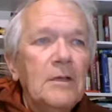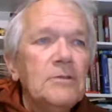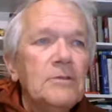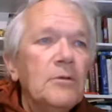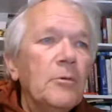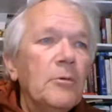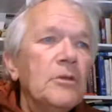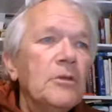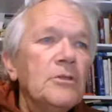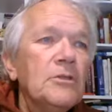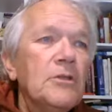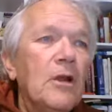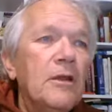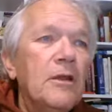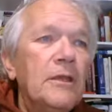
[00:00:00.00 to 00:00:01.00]
So we're going to
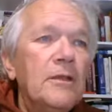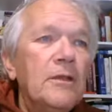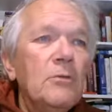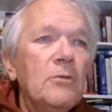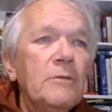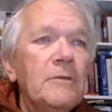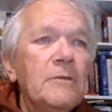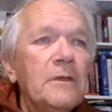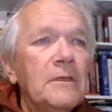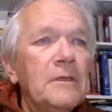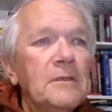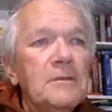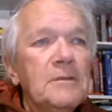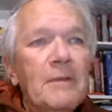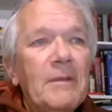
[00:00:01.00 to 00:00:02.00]
start here with
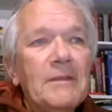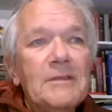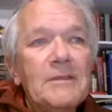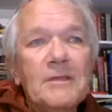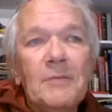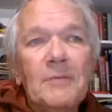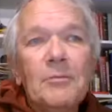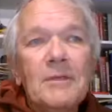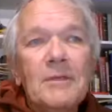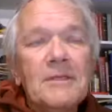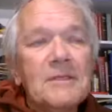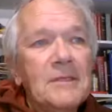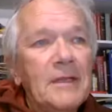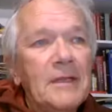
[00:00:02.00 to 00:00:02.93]
about the simplest